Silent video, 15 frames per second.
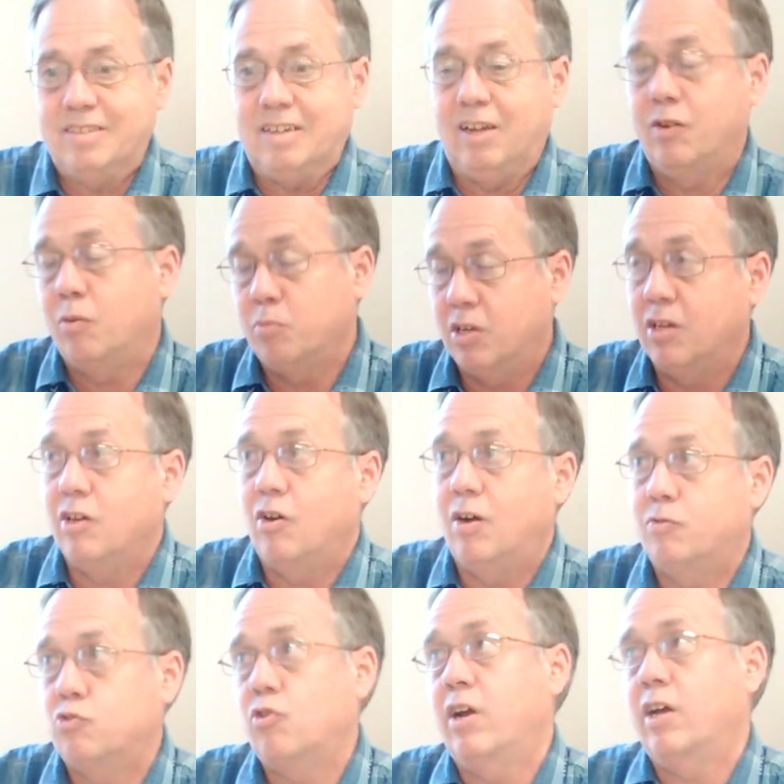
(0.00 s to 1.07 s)
I know I'm getting
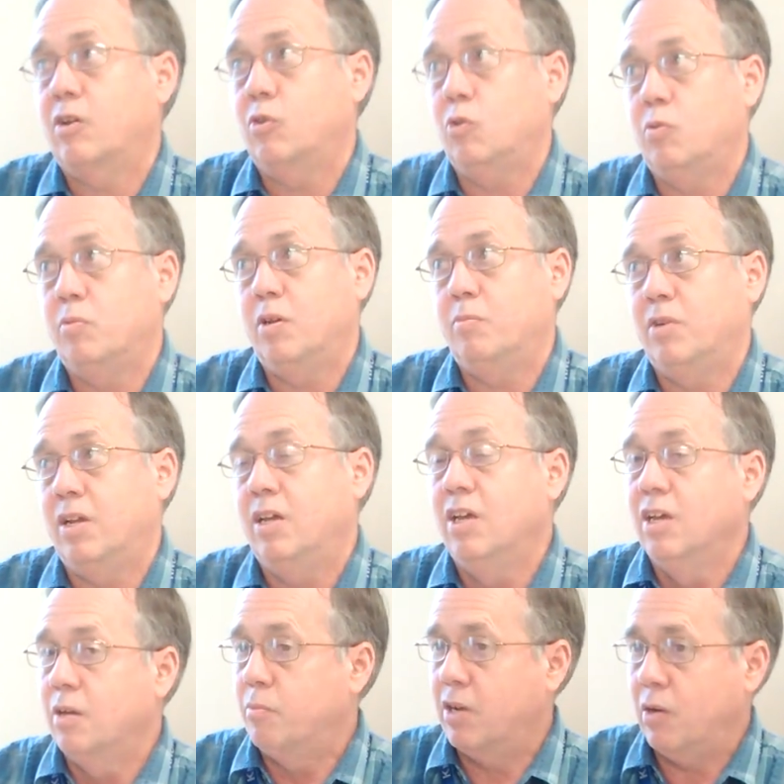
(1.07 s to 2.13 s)
off track a little bit,
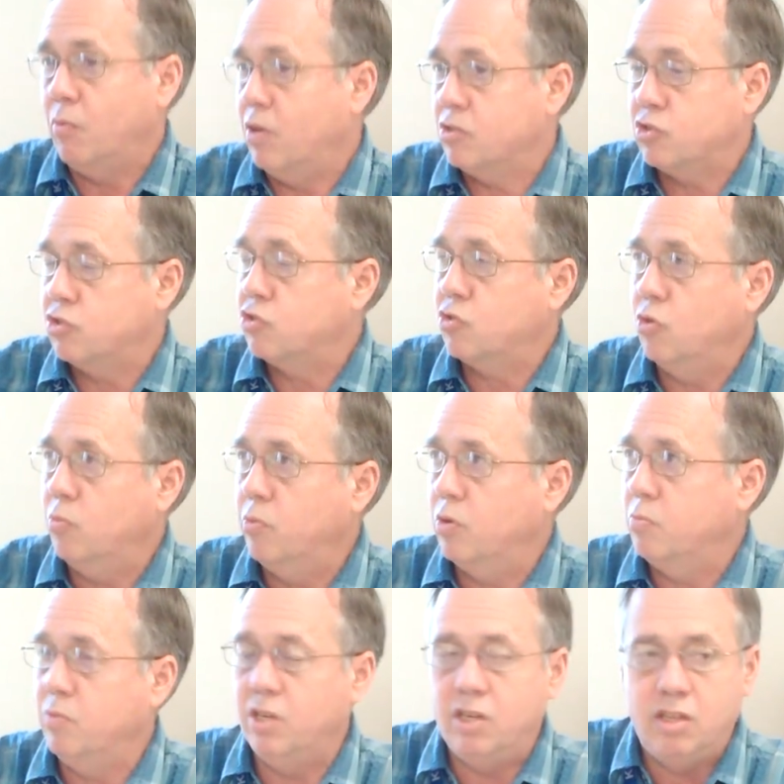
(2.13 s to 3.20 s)
but I watched the school
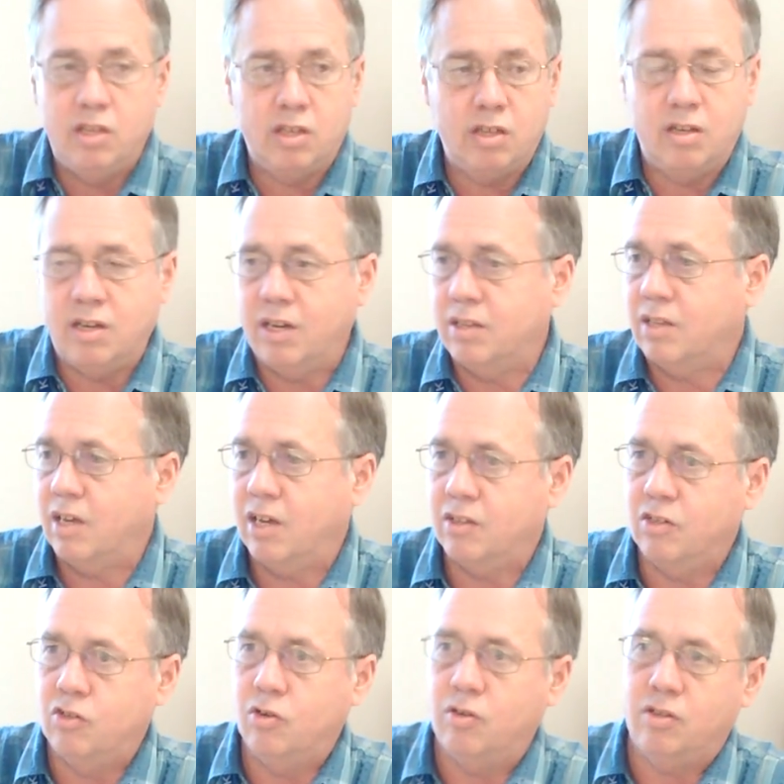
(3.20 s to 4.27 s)
board meeting the other night. They had
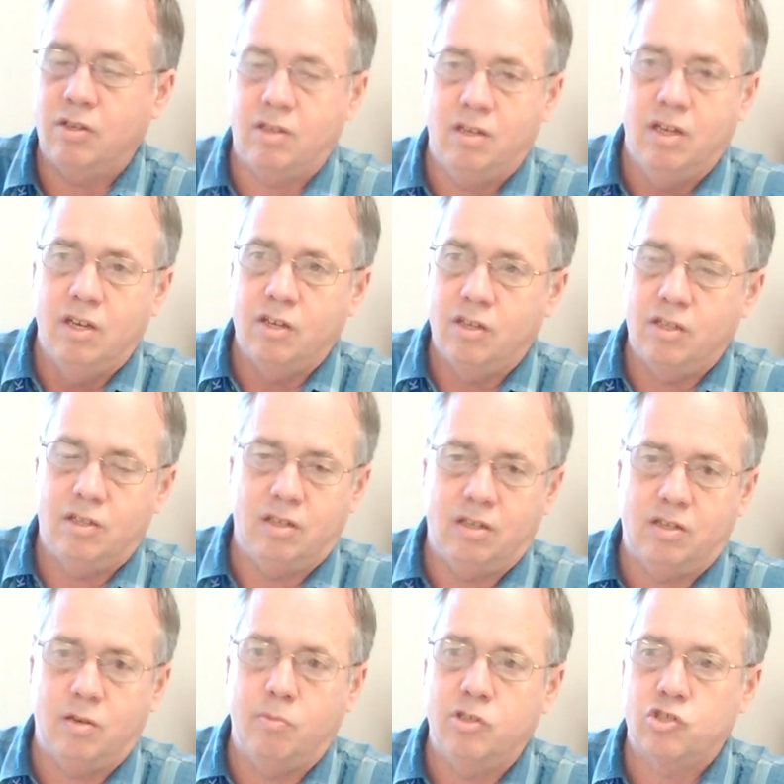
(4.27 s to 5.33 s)
the
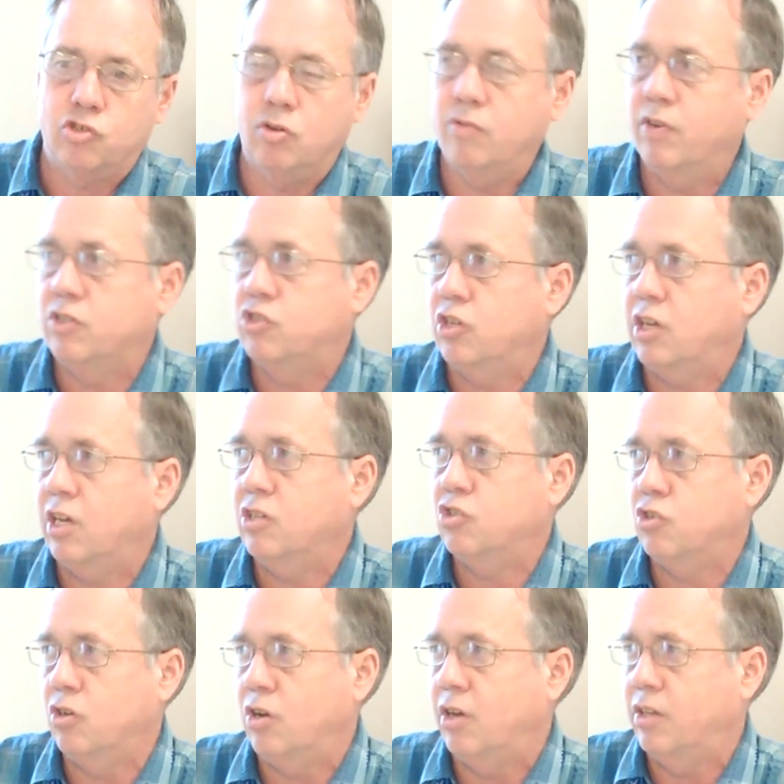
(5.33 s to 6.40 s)
commissioner of
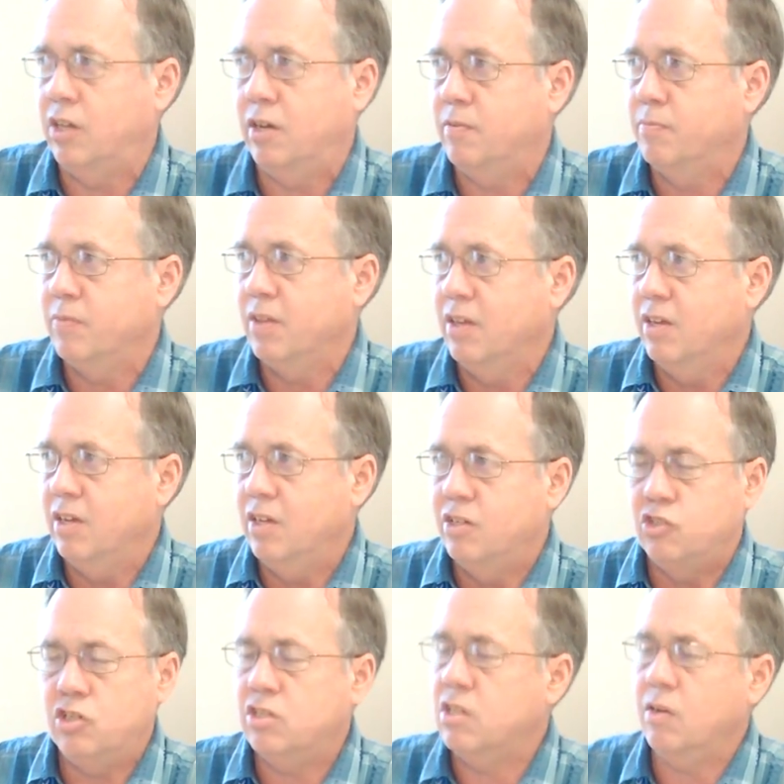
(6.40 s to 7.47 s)
education on there.
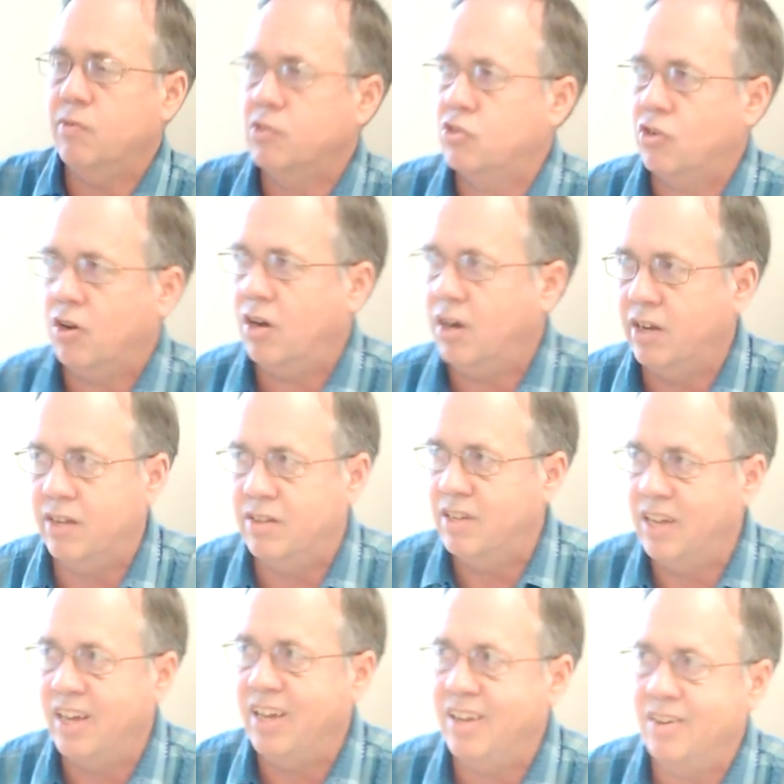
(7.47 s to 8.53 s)
She's never taught a
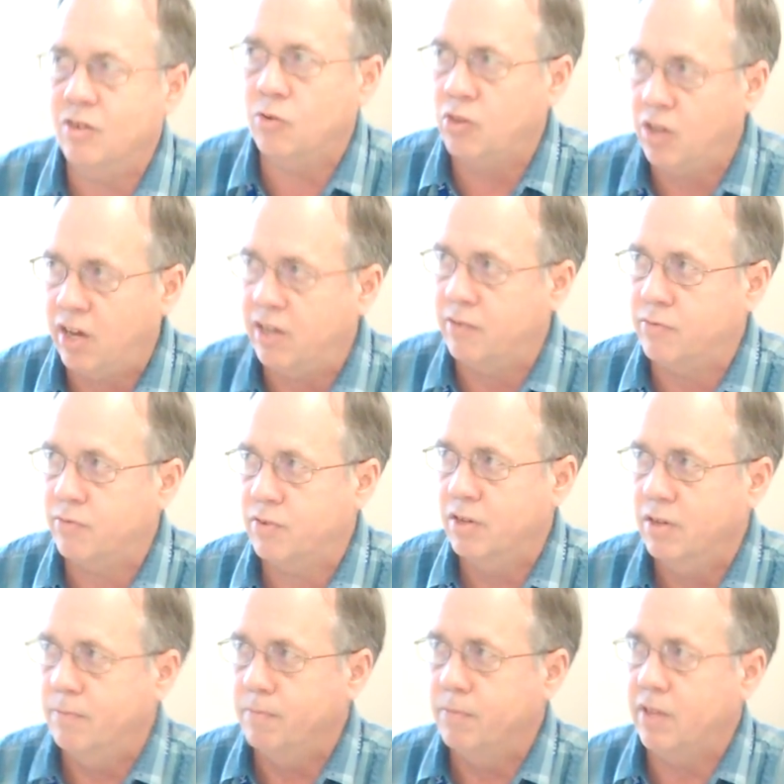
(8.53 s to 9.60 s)
day in her life
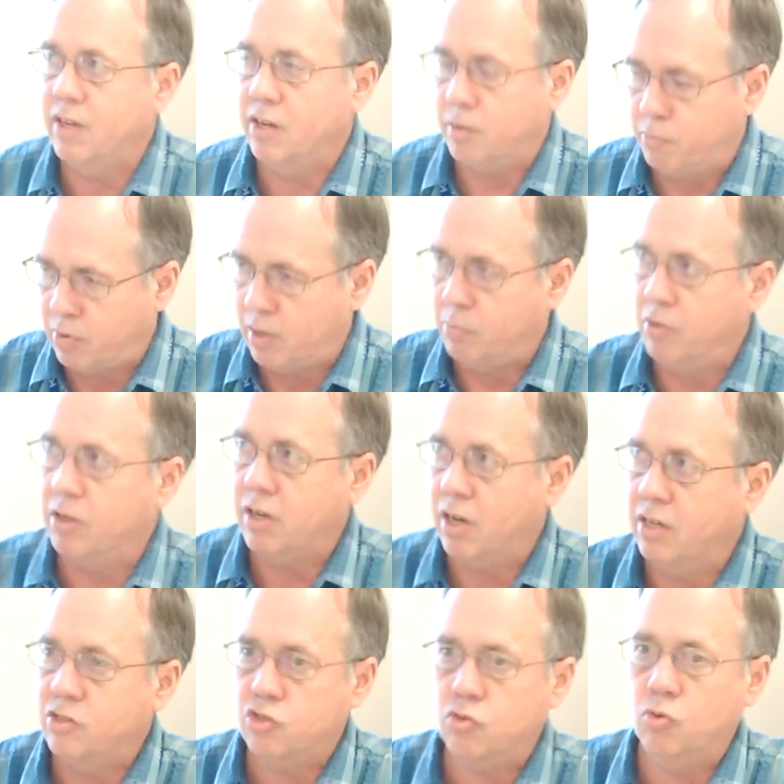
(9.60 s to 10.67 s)
in a public high
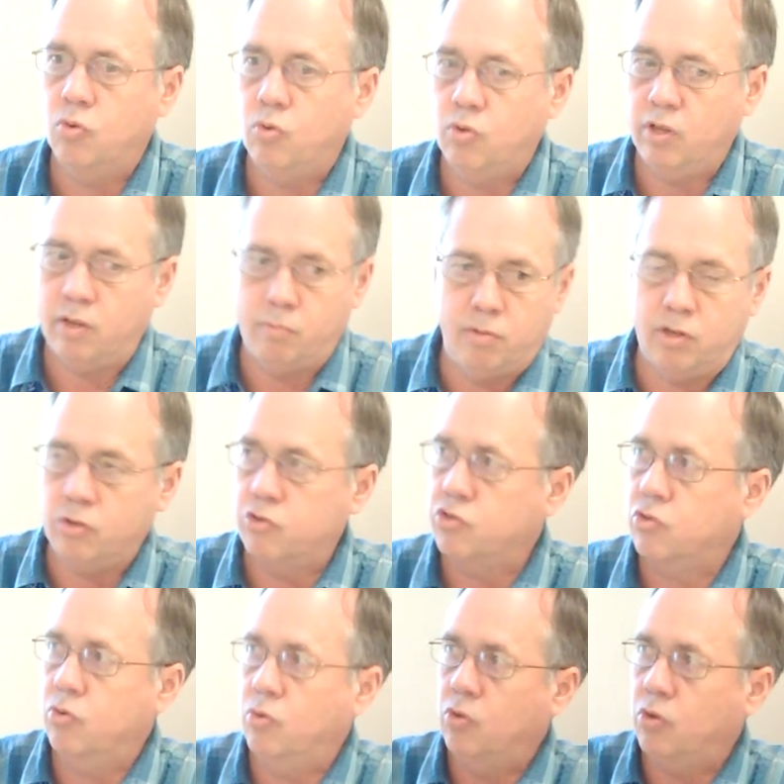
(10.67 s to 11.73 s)
school, middle
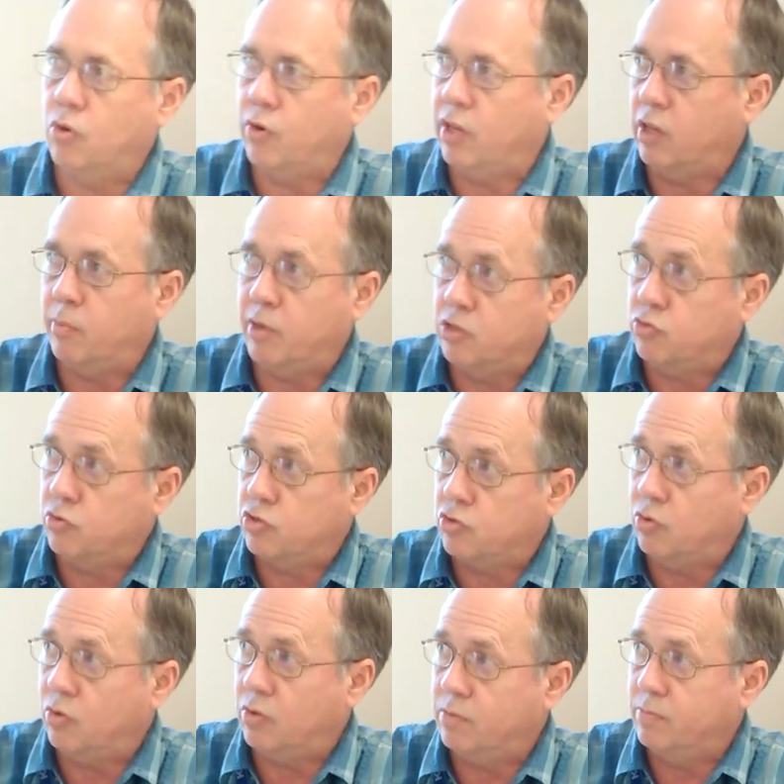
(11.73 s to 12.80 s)
school, or elementary
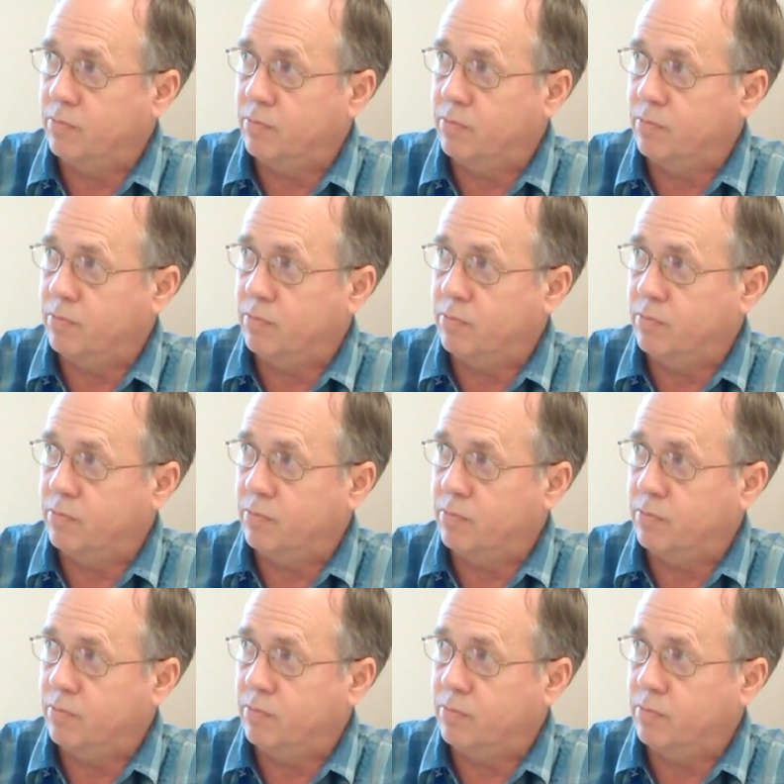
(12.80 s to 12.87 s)
school.